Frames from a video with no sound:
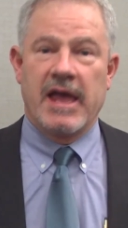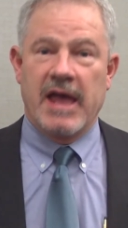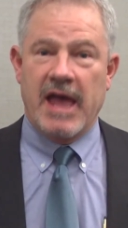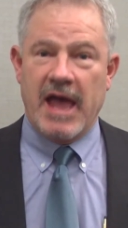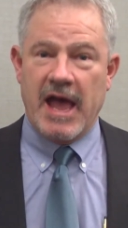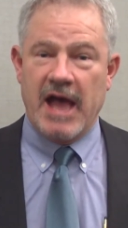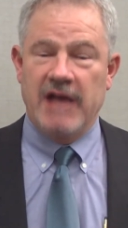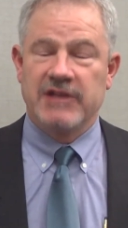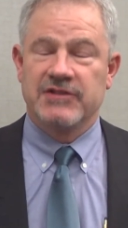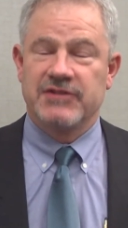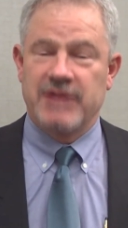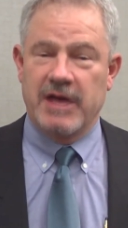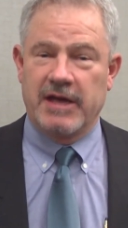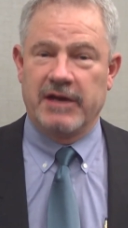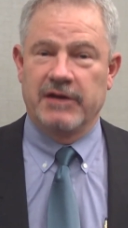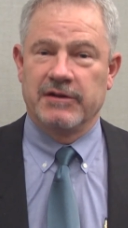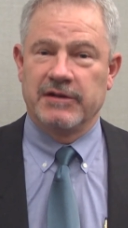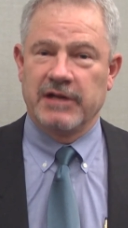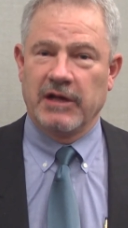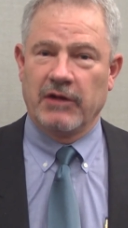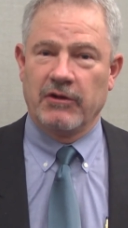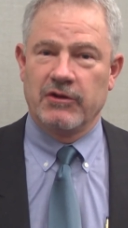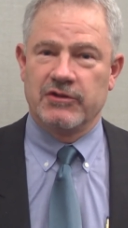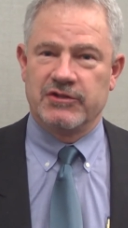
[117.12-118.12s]
has that
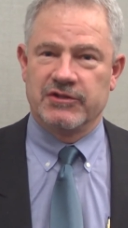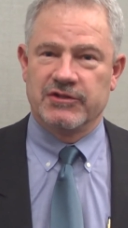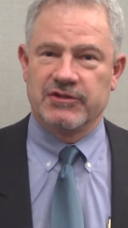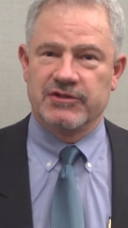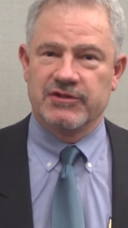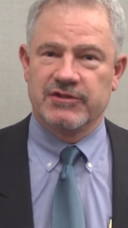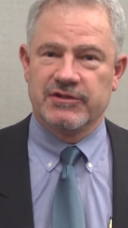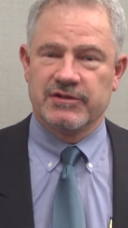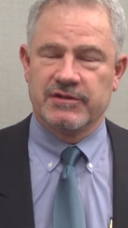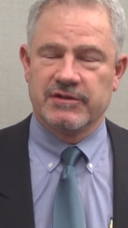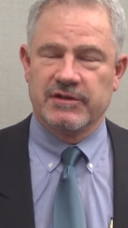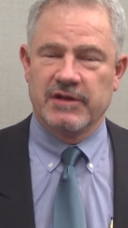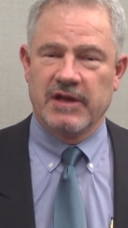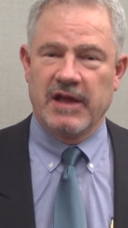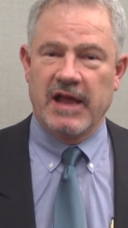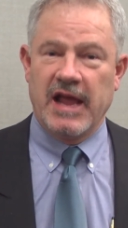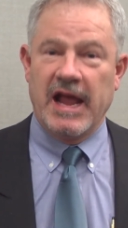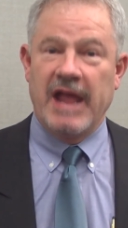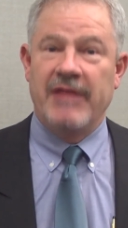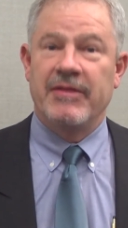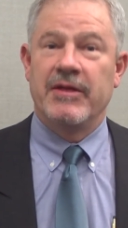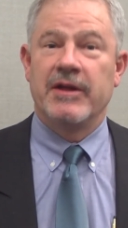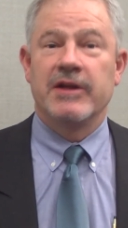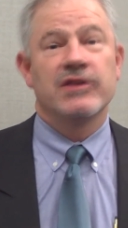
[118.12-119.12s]
intelligence.
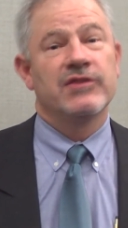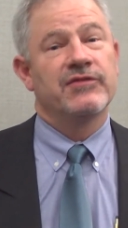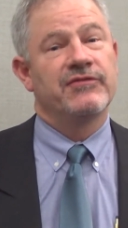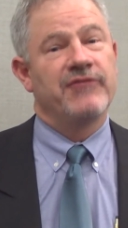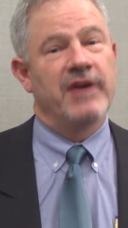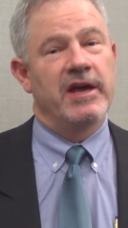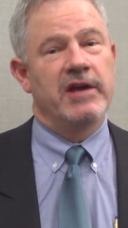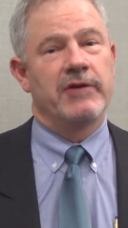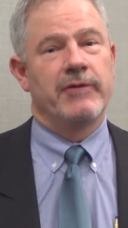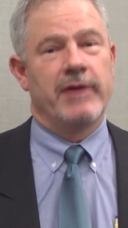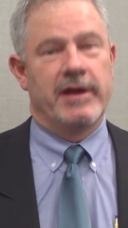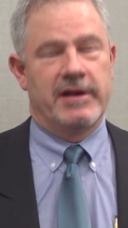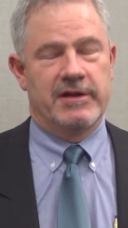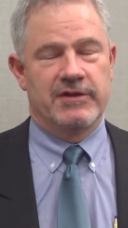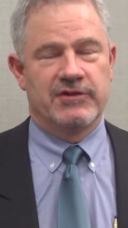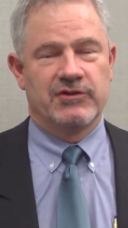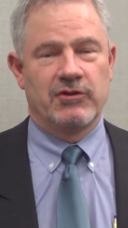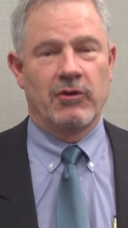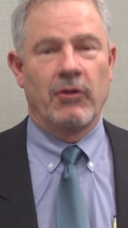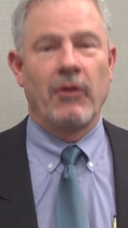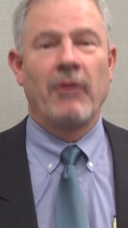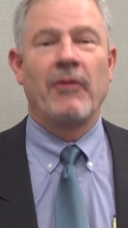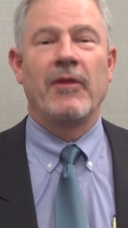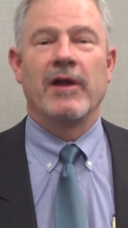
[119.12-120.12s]
And then it's federated
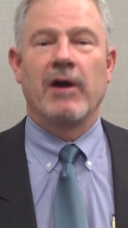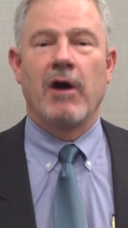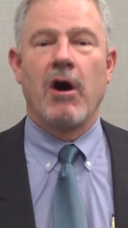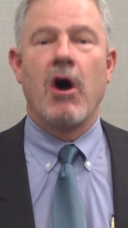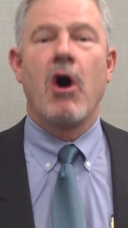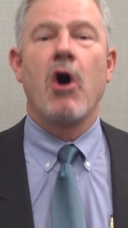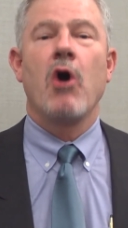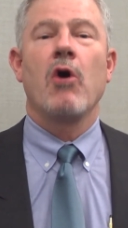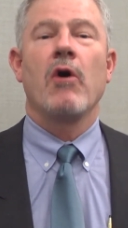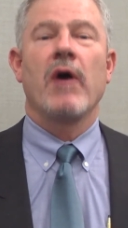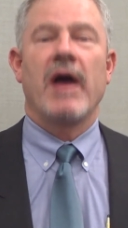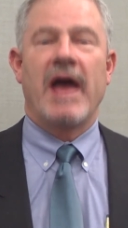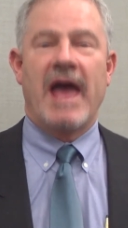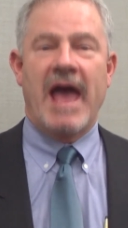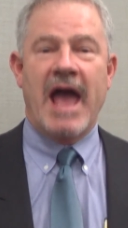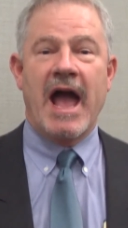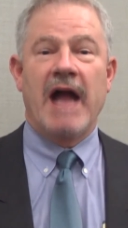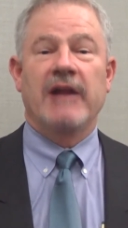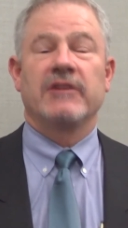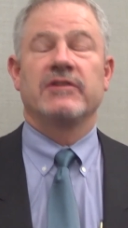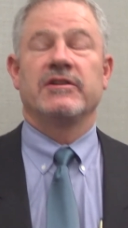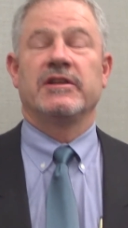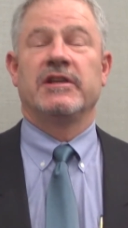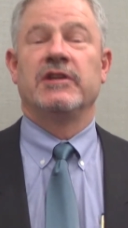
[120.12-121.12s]
so that they all
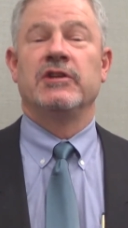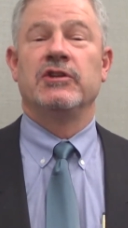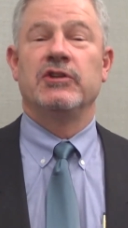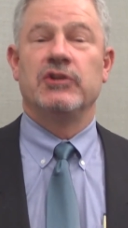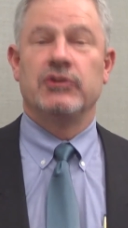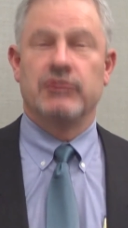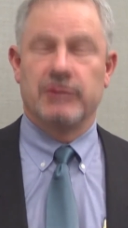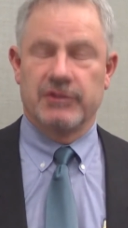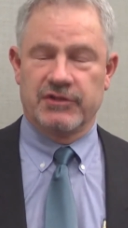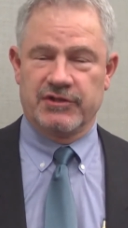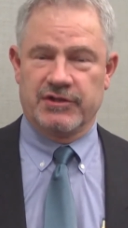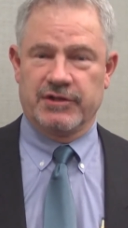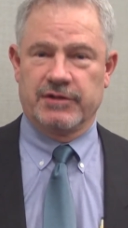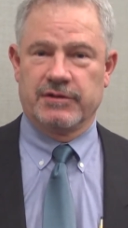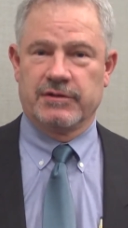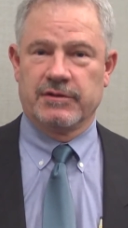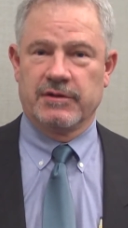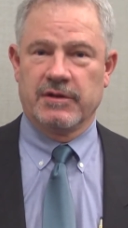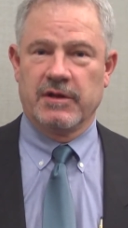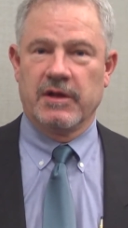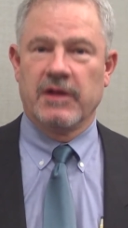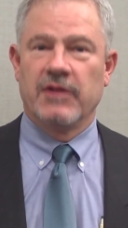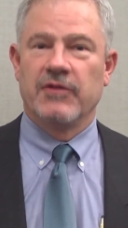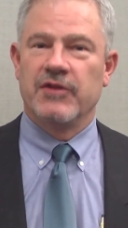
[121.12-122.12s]
act in unison.
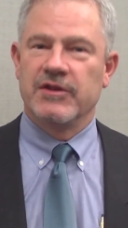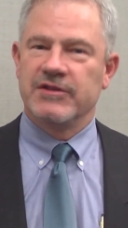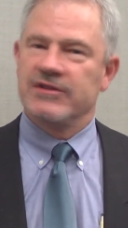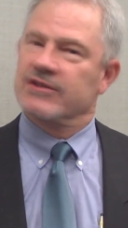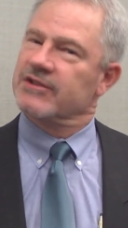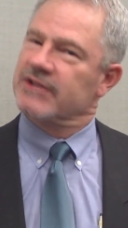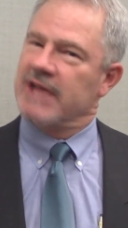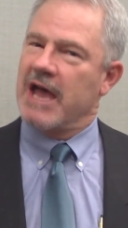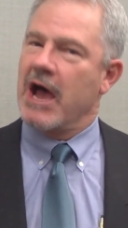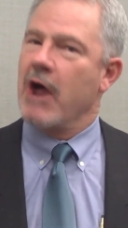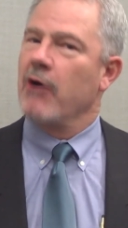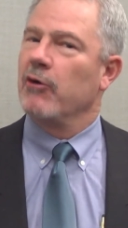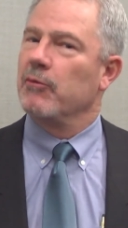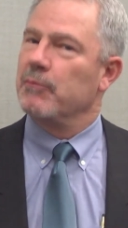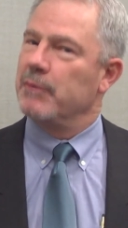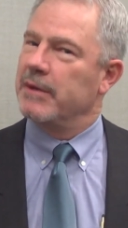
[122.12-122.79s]
This is how it